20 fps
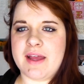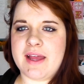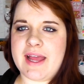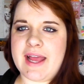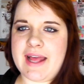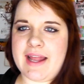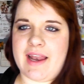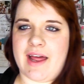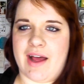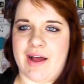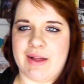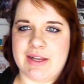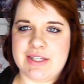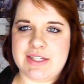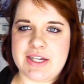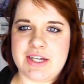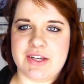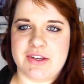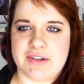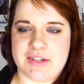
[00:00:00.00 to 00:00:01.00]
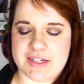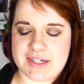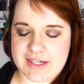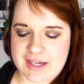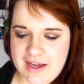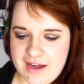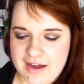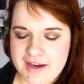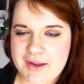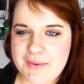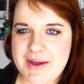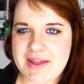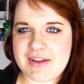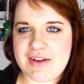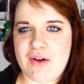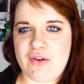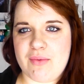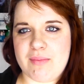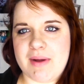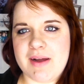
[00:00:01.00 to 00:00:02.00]
Hitler, dude, I don't know where the
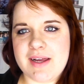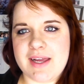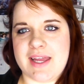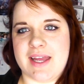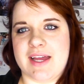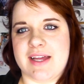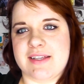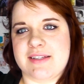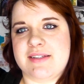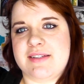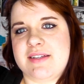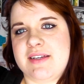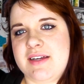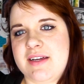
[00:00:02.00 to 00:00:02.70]
golden monkey is.